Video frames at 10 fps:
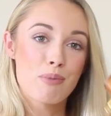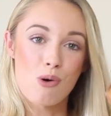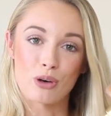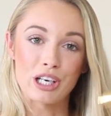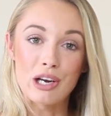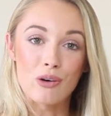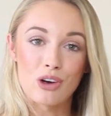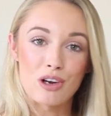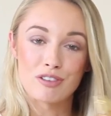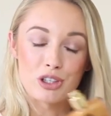pouring it all
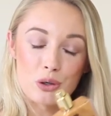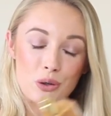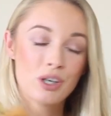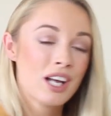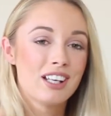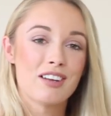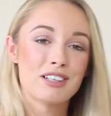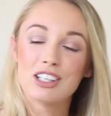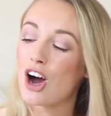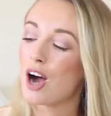over your
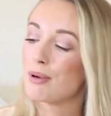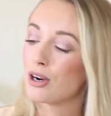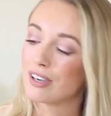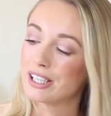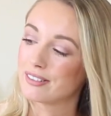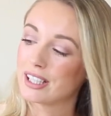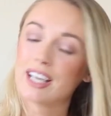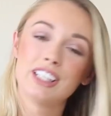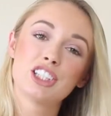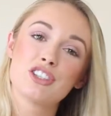lovely carpet or anything
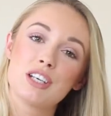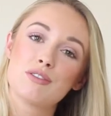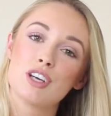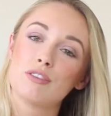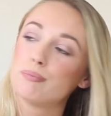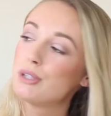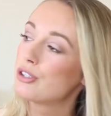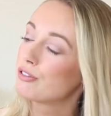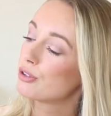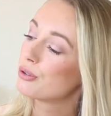and it just gives a
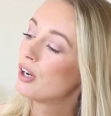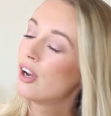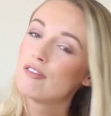beautiful